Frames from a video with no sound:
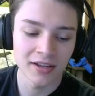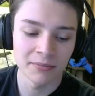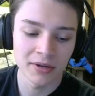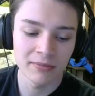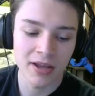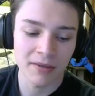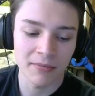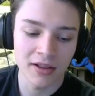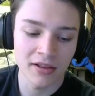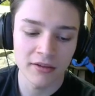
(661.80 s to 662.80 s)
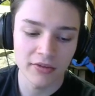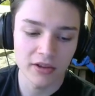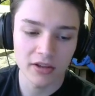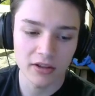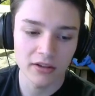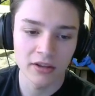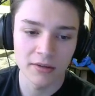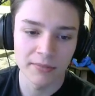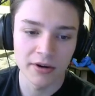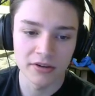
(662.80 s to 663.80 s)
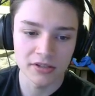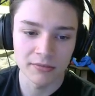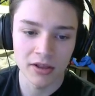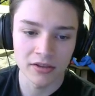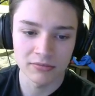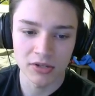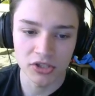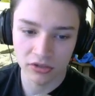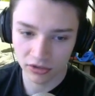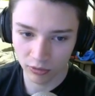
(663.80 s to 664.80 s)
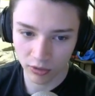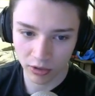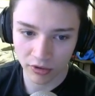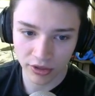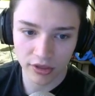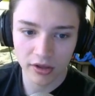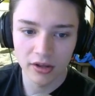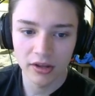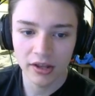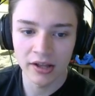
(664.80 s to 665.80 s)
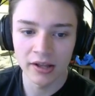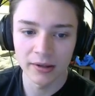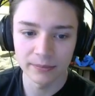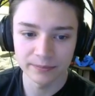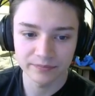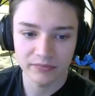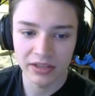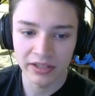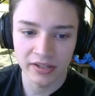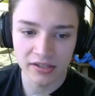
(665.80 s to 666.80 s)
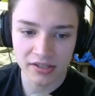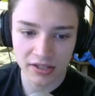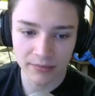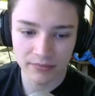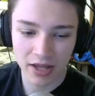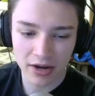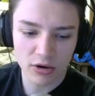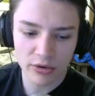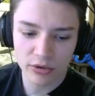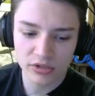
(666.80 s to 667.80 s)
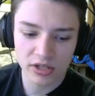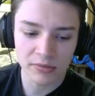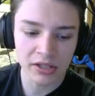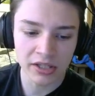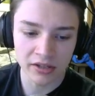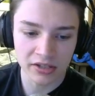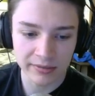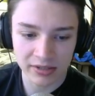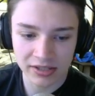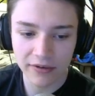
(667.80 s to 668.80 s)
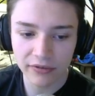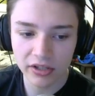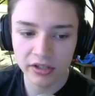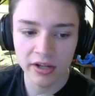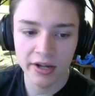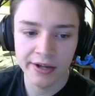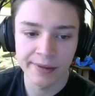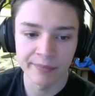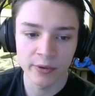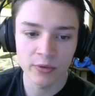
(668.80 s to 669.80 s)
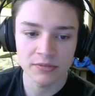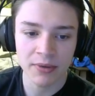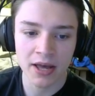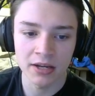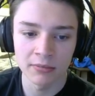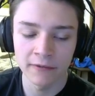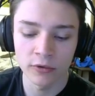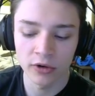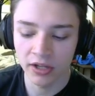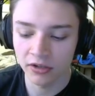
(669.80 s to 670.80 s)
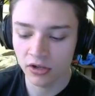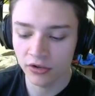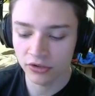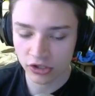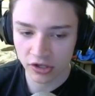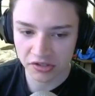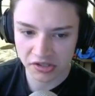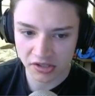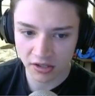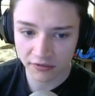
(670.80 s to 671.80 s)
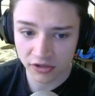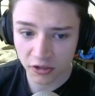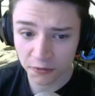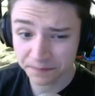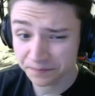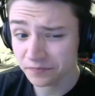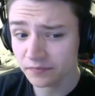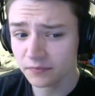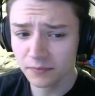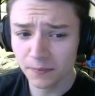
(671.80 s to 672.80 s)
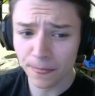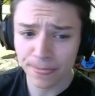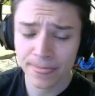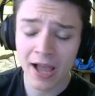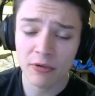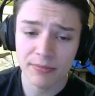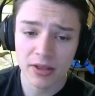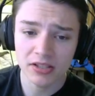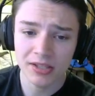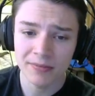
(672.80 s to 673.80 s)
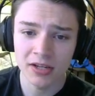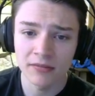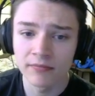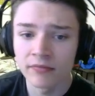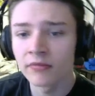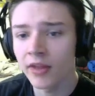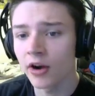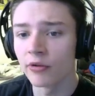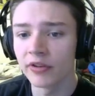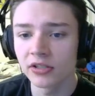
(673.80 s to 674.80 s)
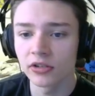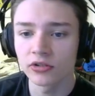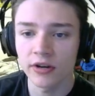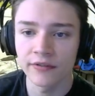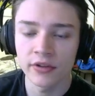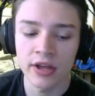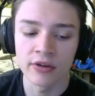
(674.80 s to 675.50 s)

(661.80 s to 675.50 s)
bring back Mela. I feel like, in comparison, Mela is much easier to work with, lead a team. I don't know who's going to be leading the team, because definitely it was Patty beforehand calling the shots and stuff, so now with Mela stepping in, I don't know if he's going to try to fill that